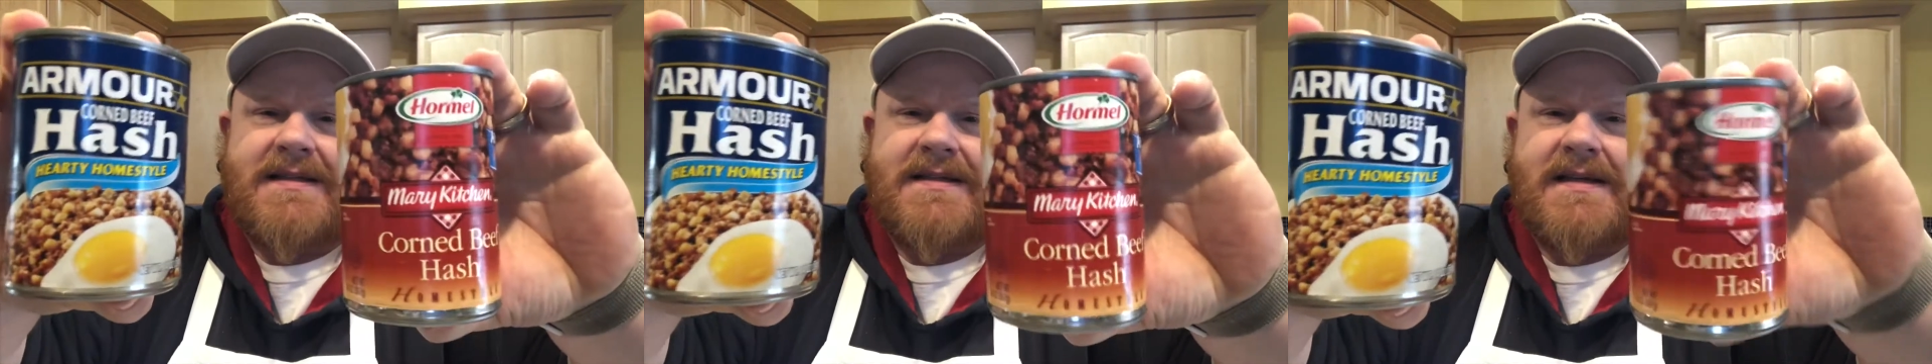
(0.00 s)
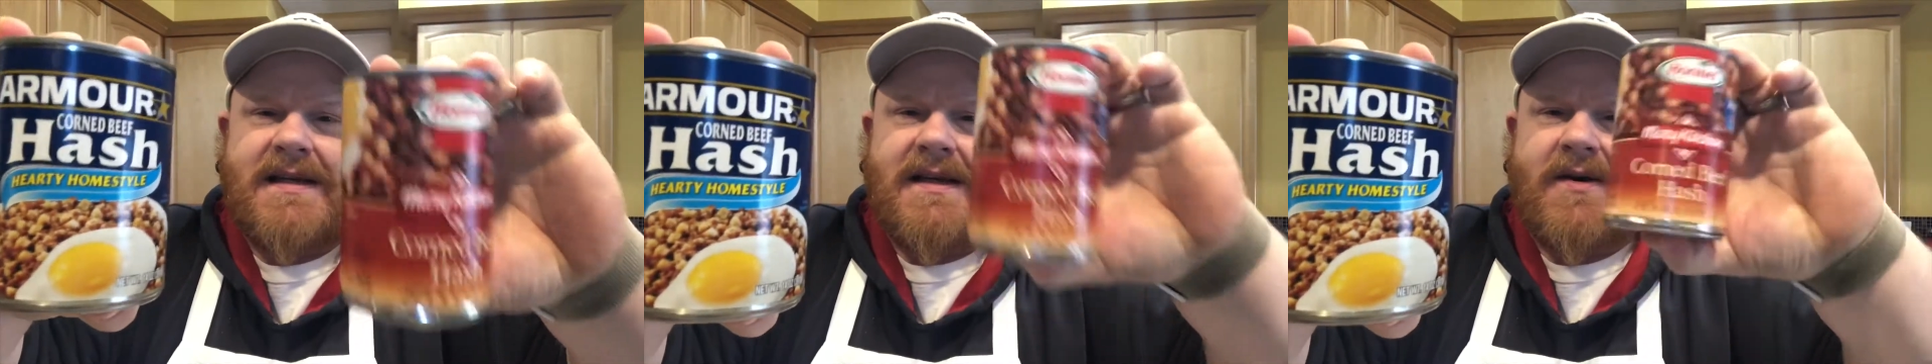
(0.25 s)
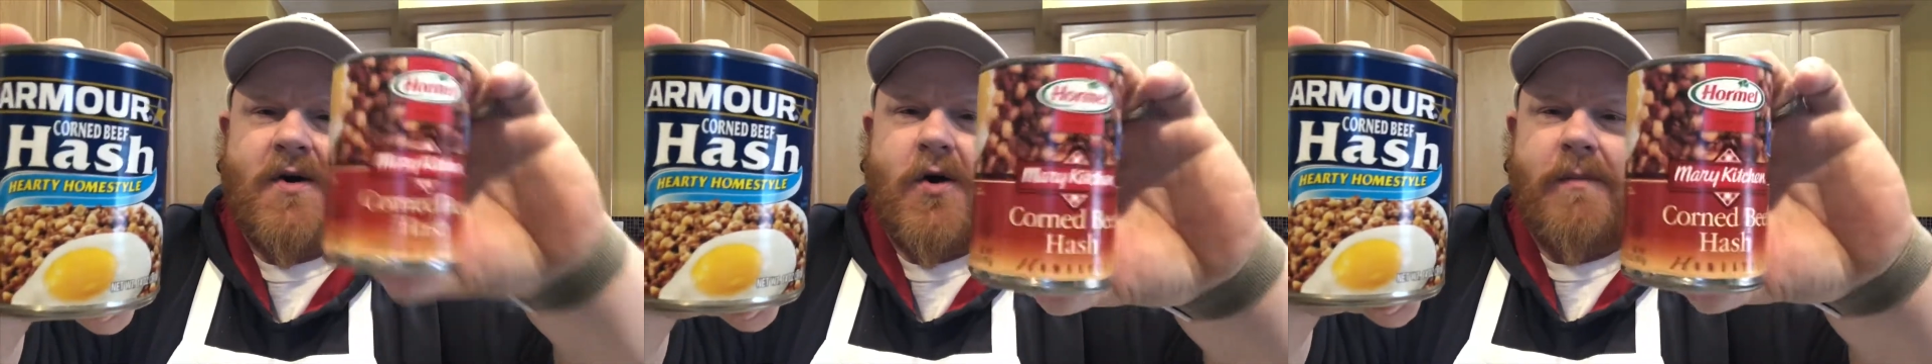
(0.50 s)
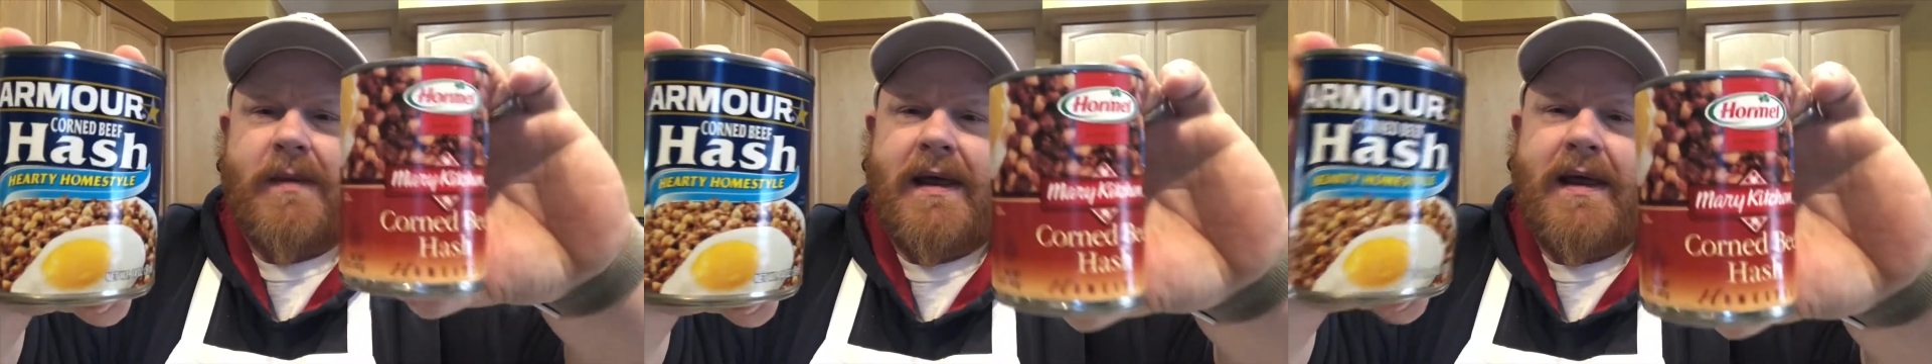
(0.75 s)
You see
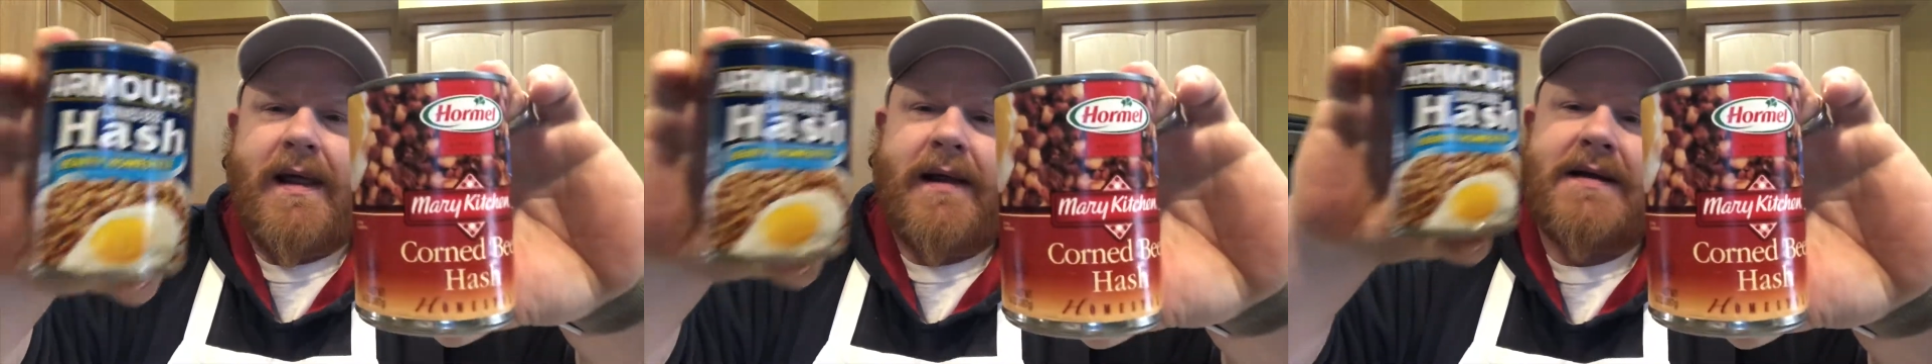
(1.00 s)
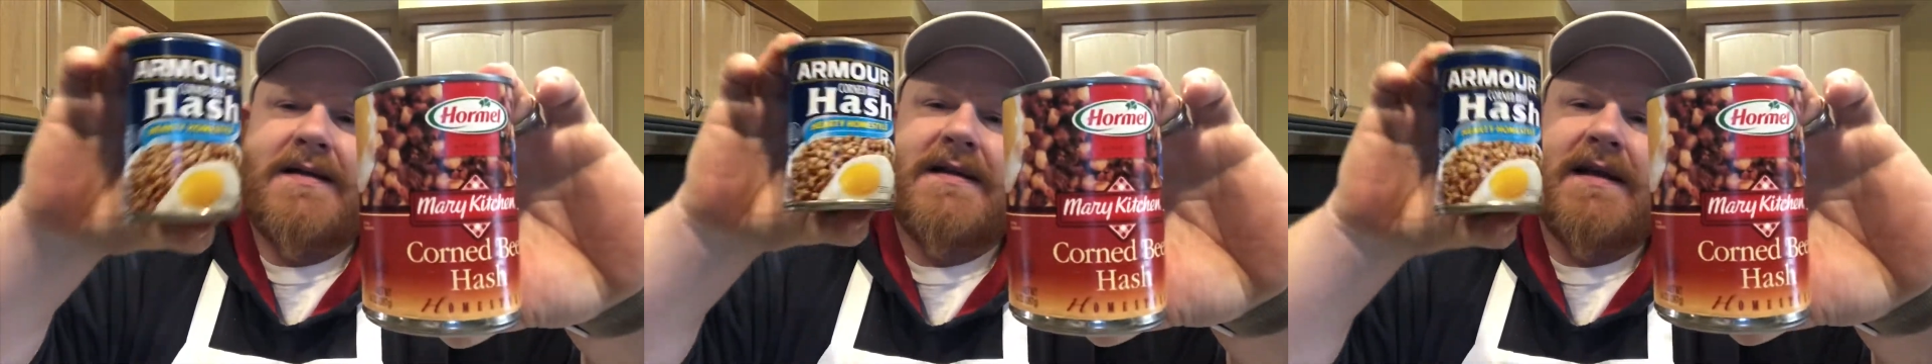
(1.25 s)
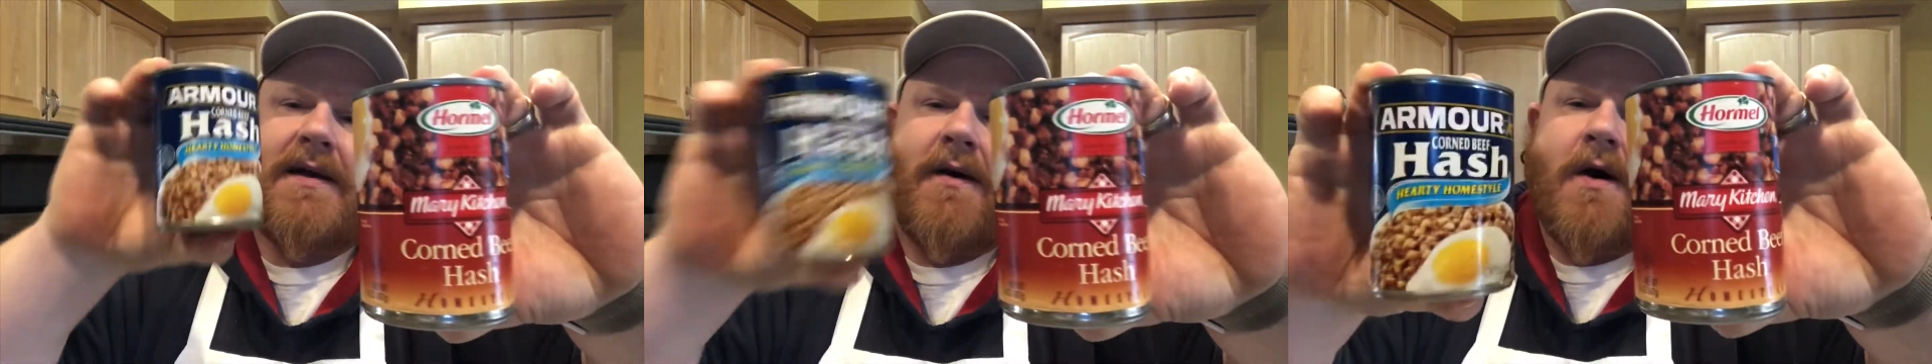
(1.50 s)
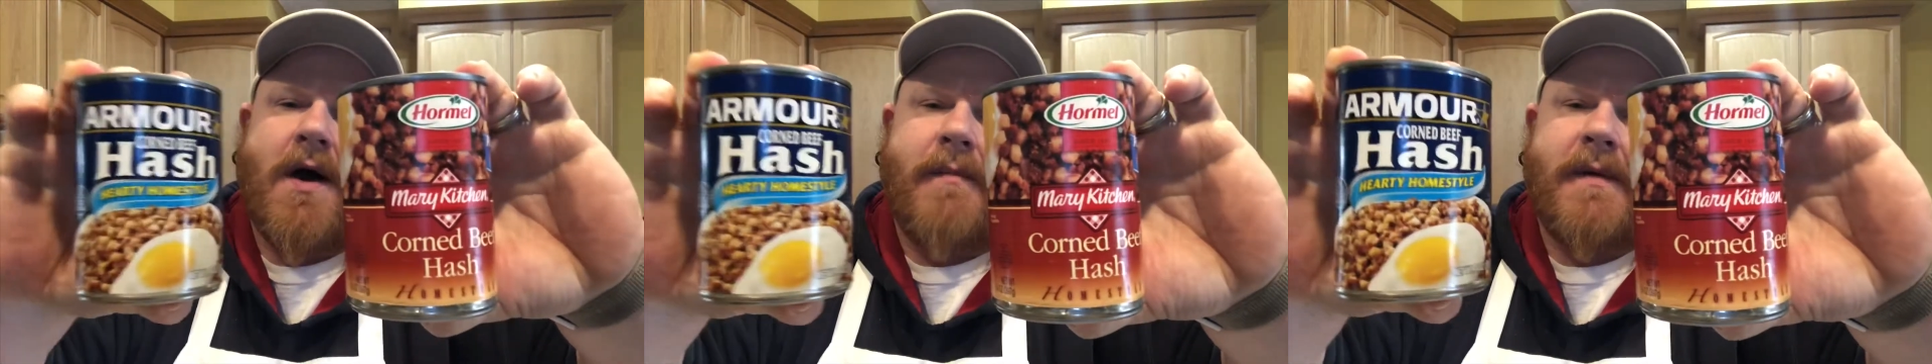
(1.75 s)
Hormel, you see
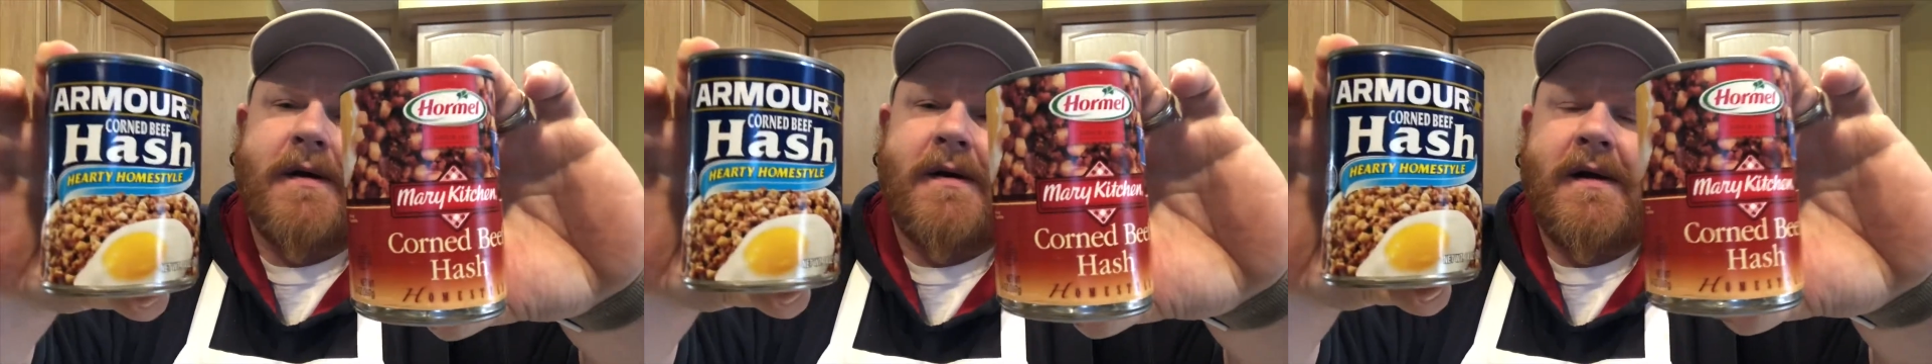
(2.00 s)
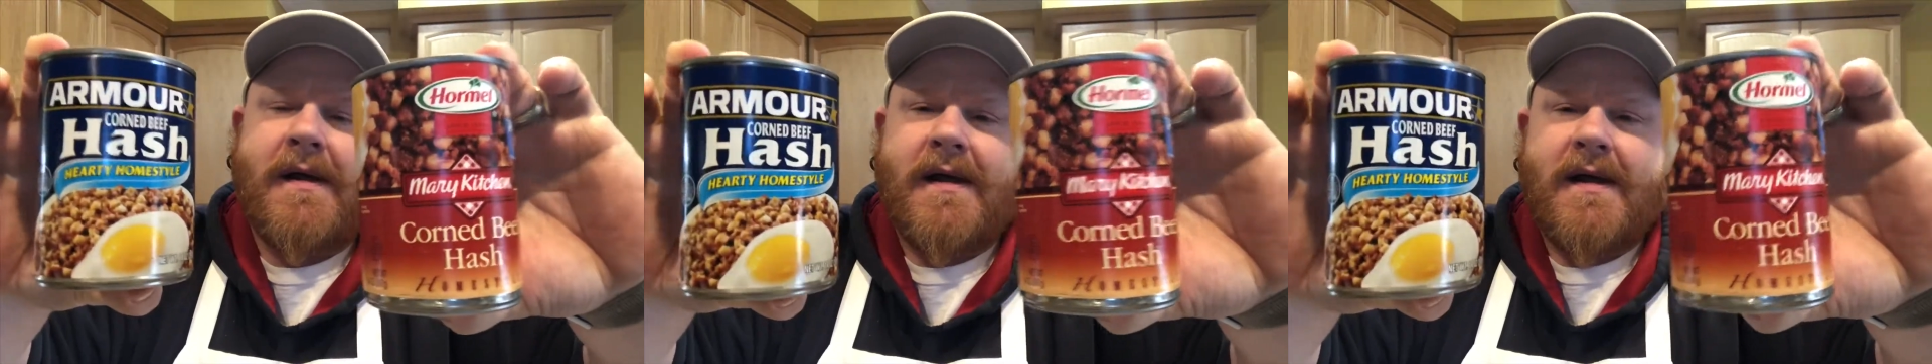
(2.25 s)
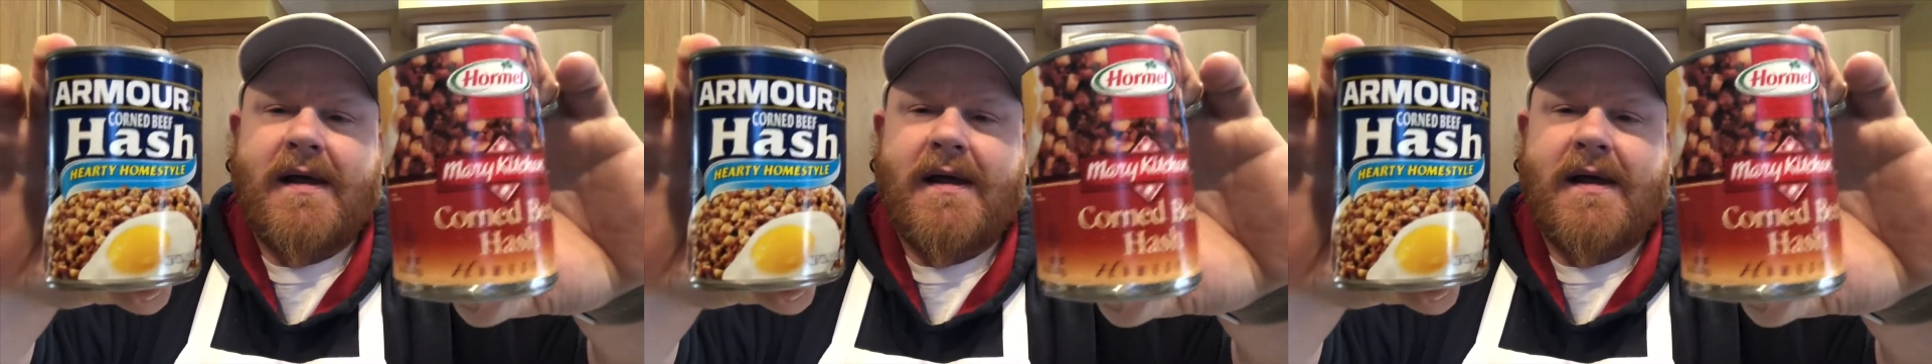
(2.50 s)
Armour,